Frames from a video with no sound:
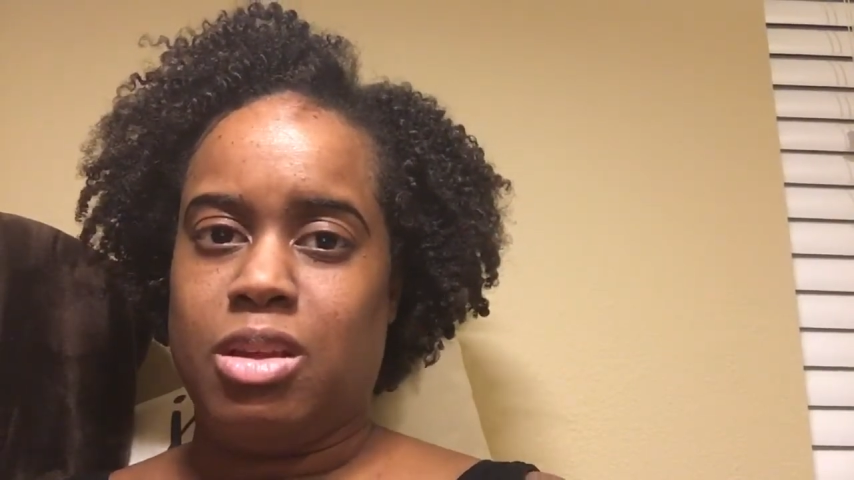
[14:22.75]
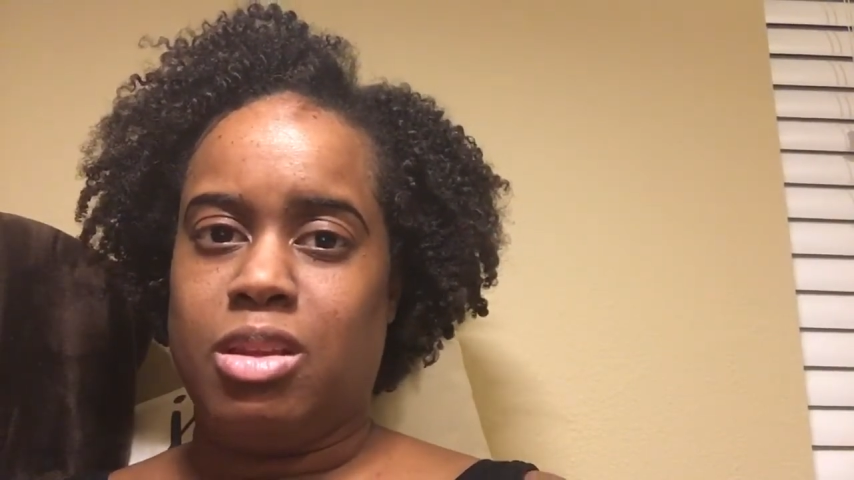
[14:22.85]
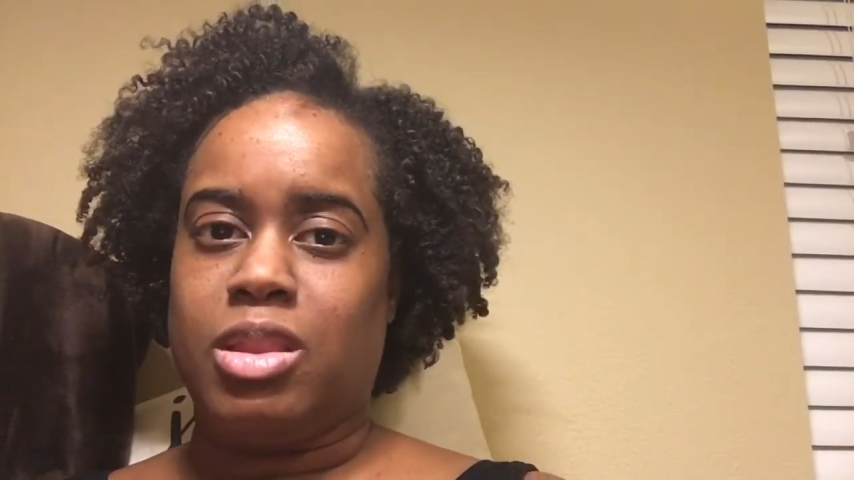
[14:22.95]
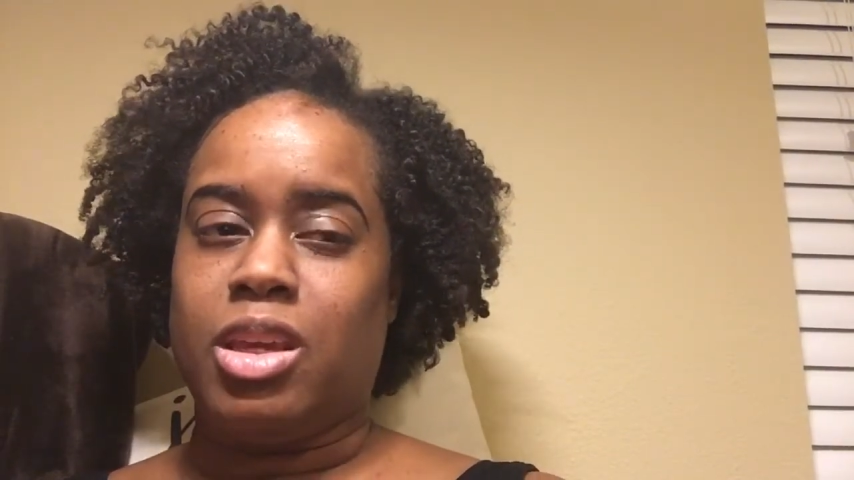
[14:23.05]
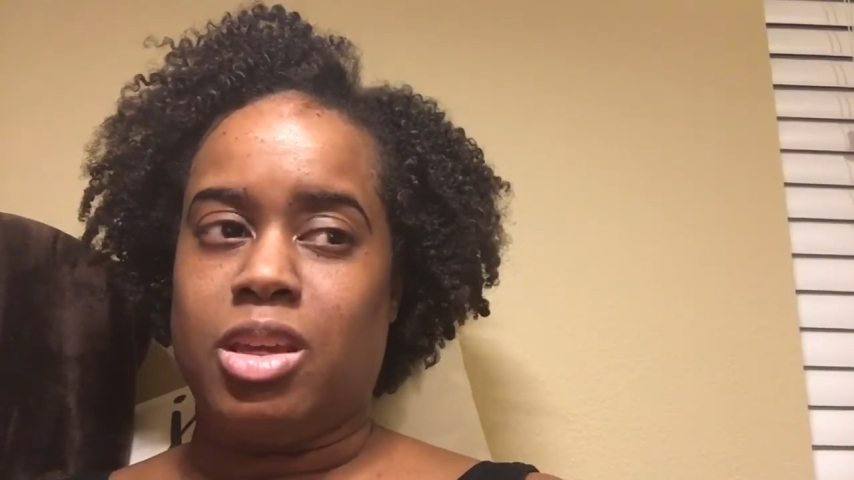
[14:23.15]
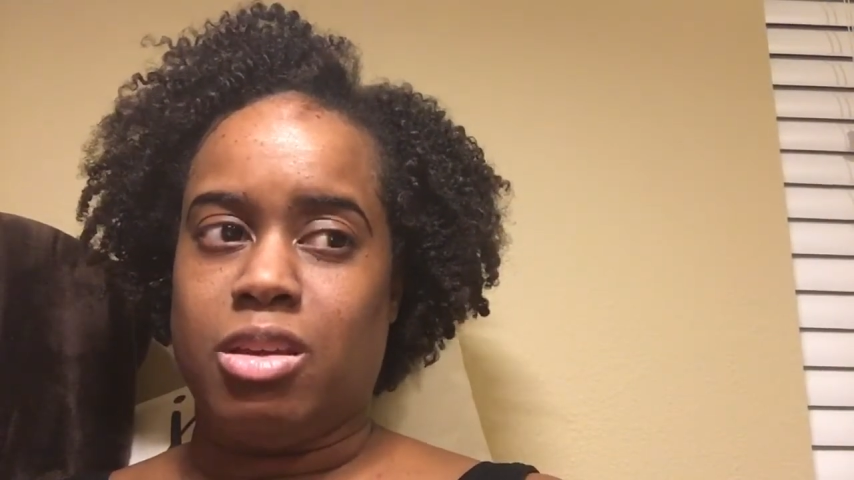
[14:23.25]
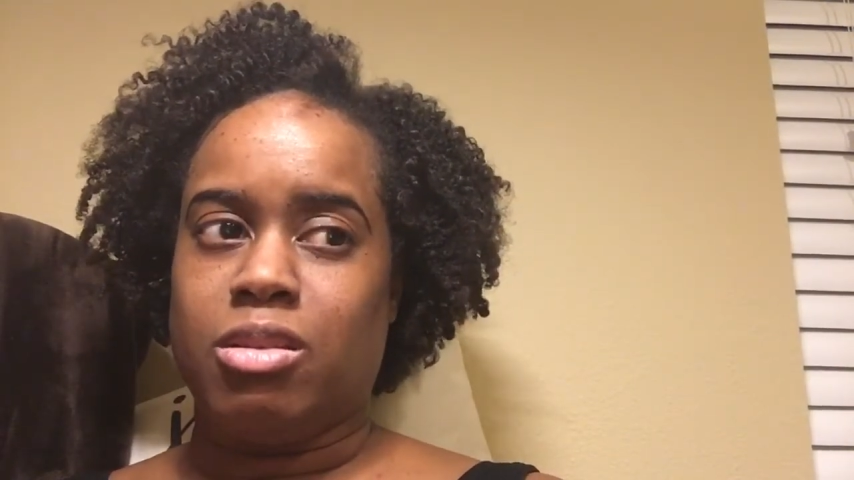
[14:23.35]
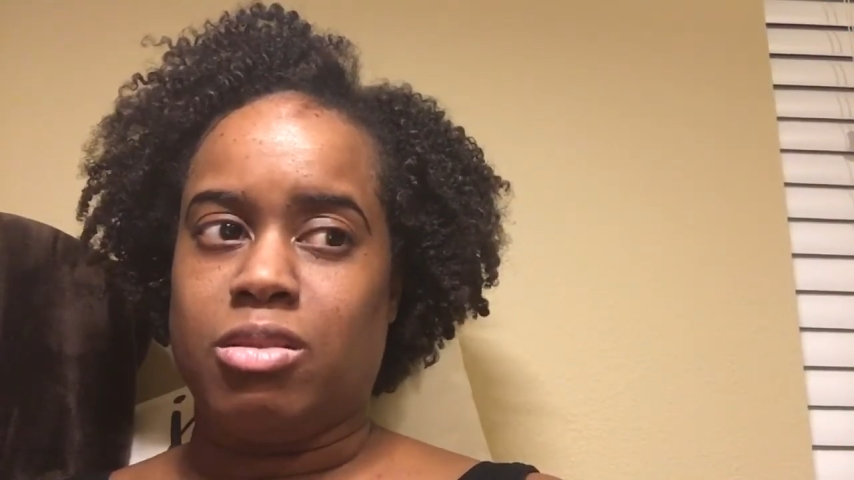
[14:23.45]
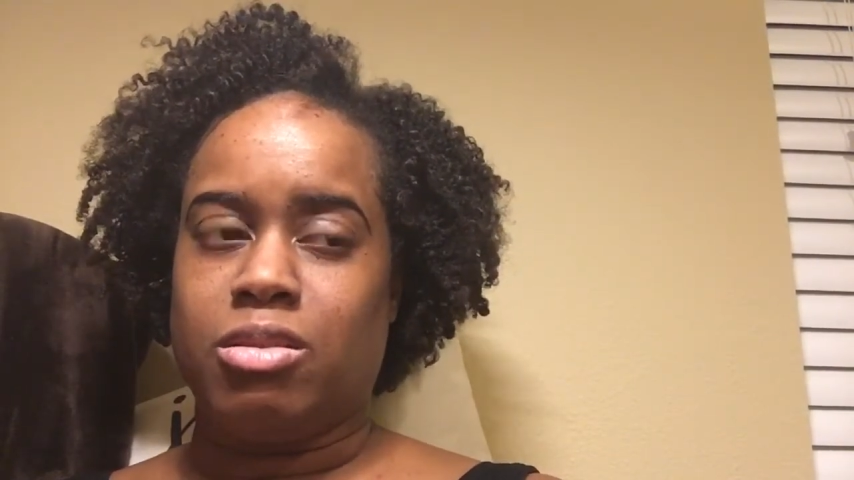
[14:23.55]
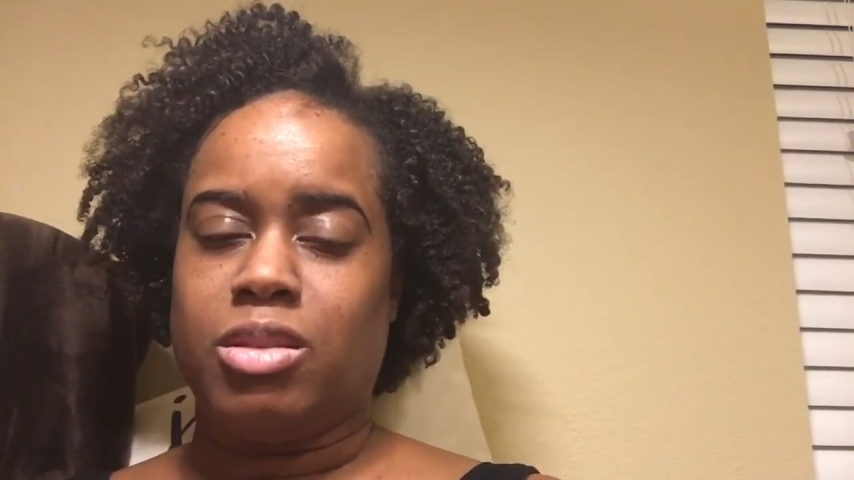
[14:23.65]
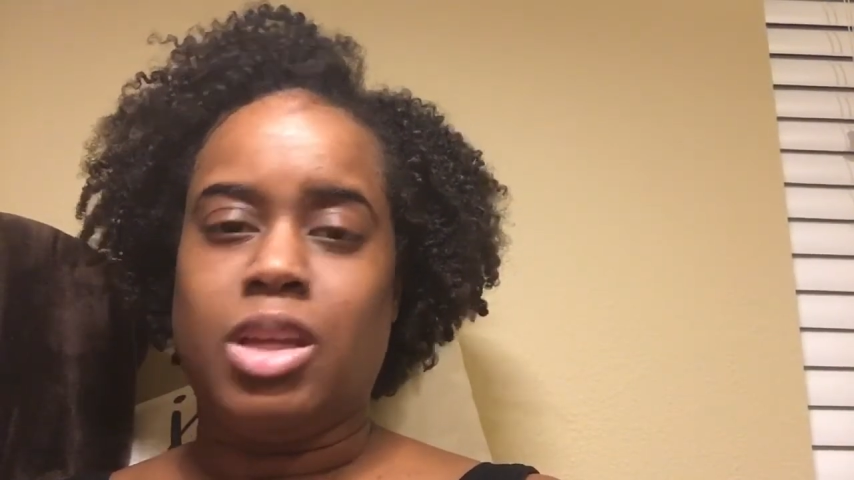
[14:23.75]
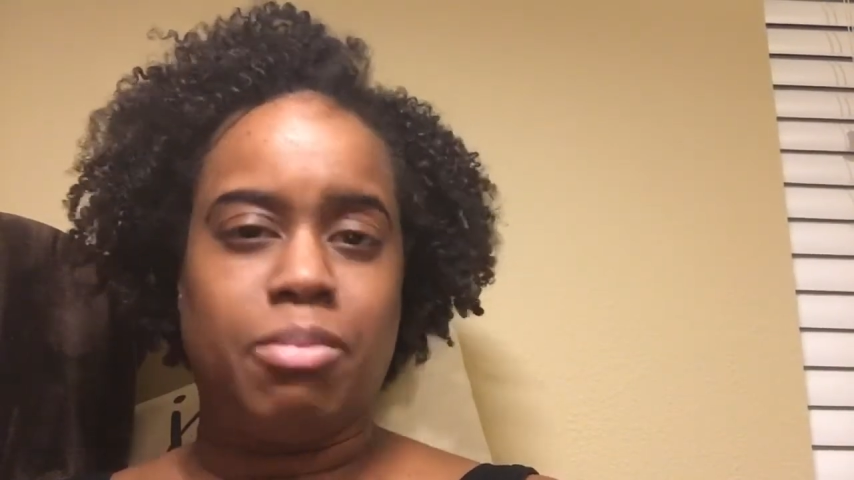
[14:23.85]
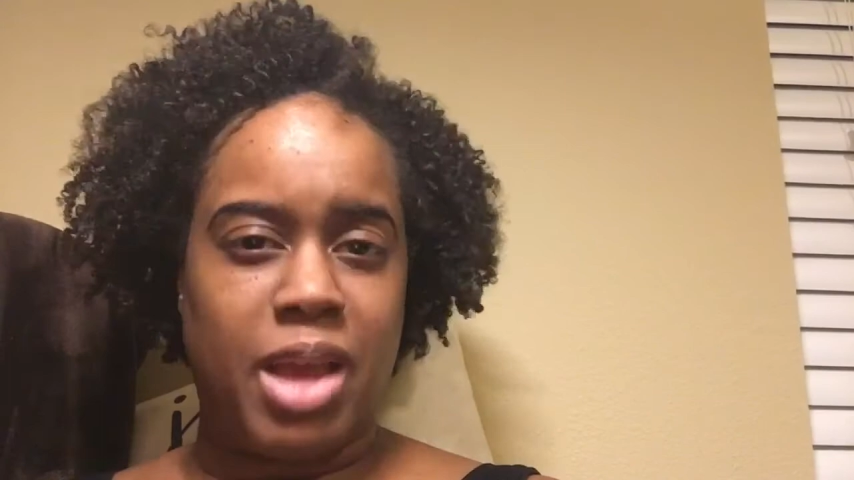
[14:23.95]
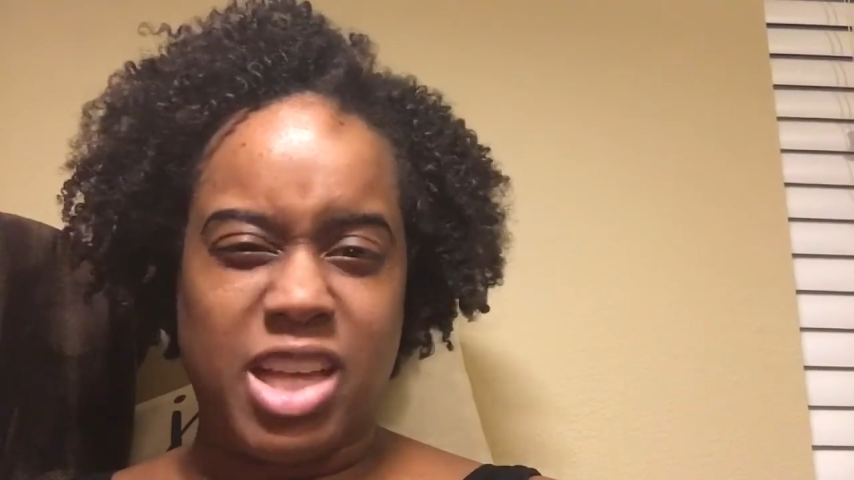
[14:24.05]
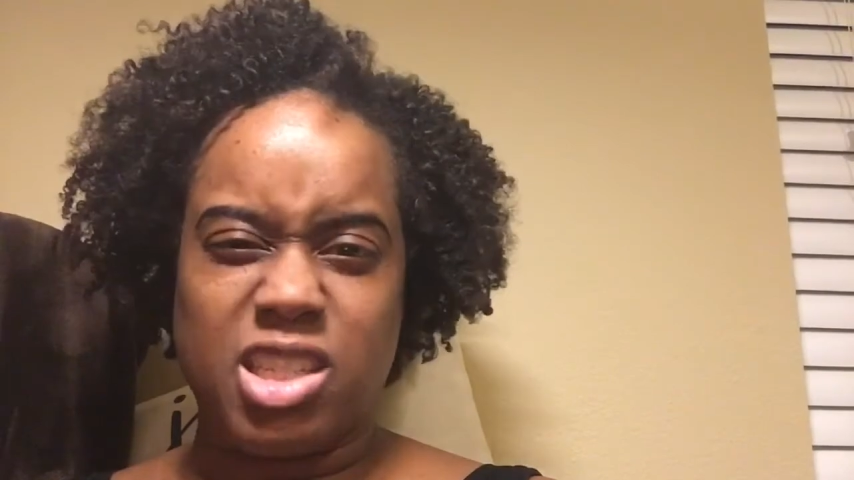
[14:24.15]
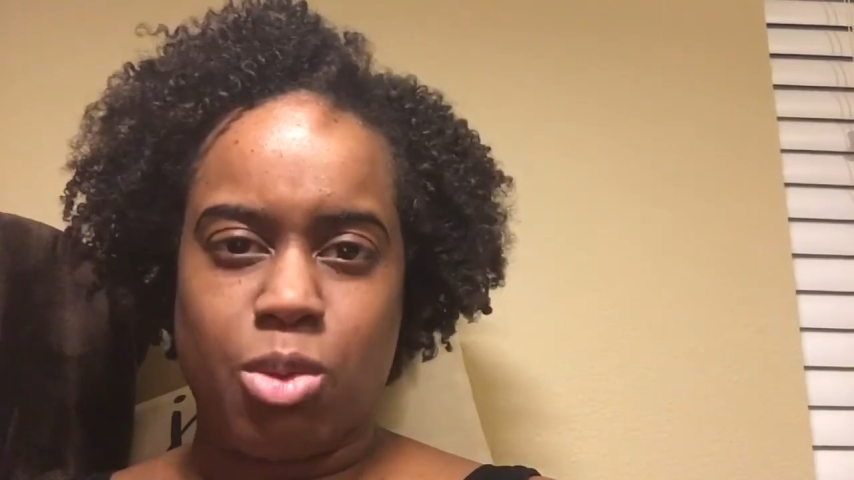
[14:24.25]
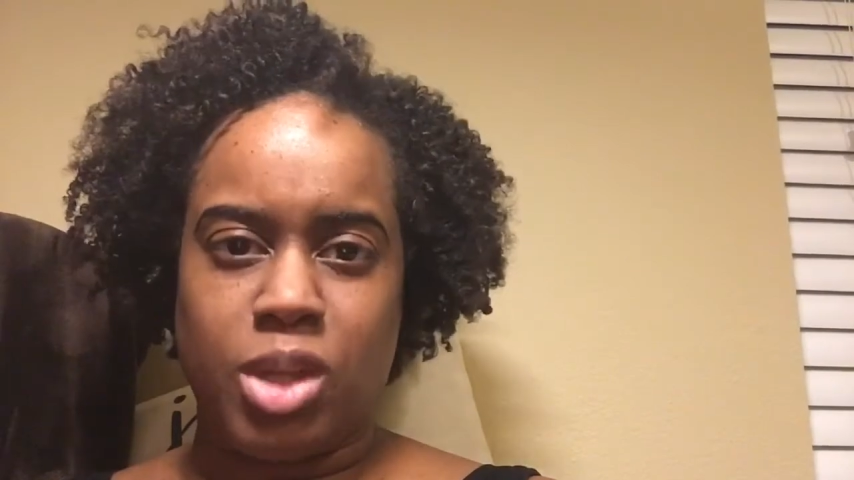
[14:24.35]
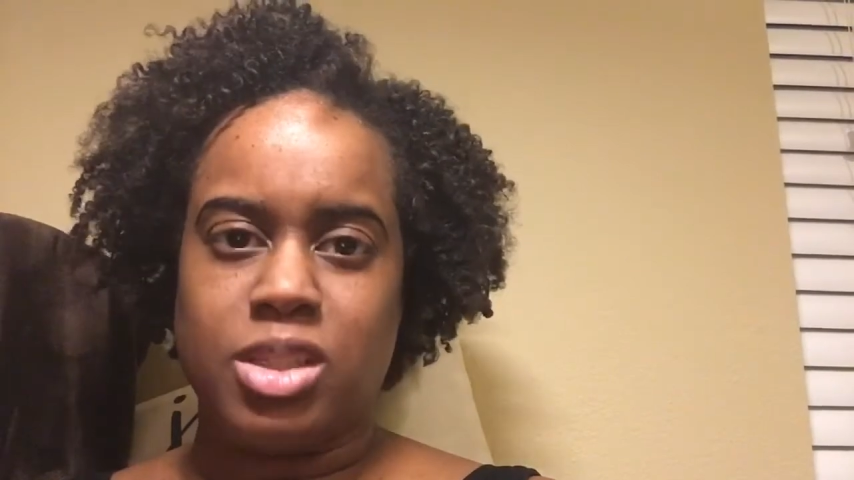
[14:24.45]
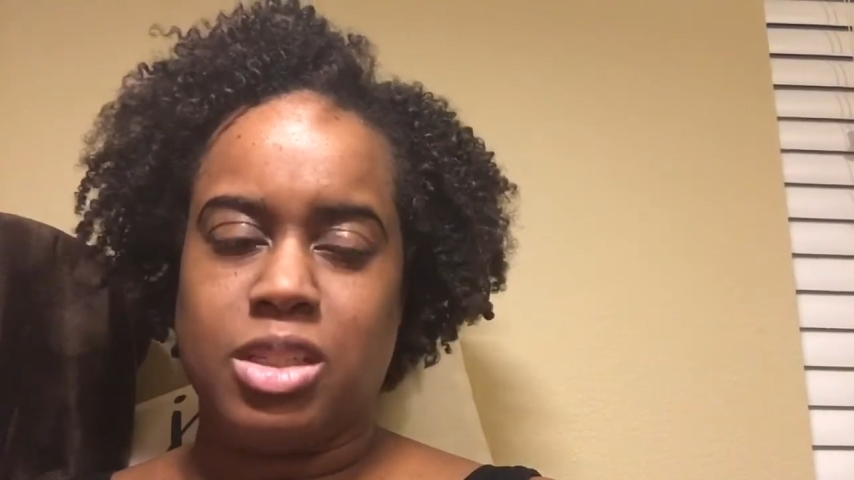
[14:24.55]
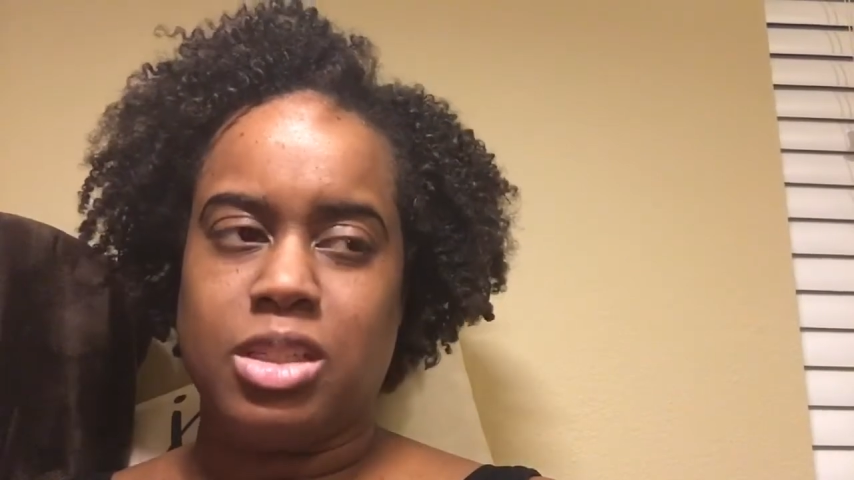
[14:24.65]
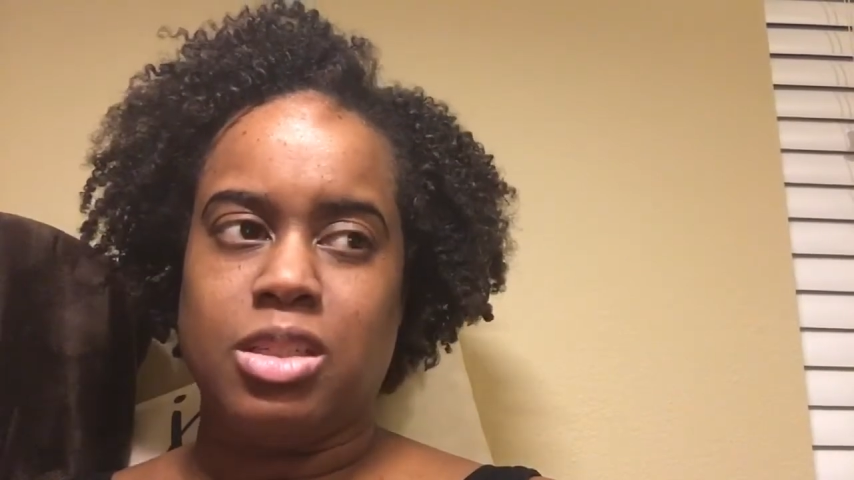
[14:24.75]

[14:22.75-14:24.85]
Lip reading: They kill in mass quantities.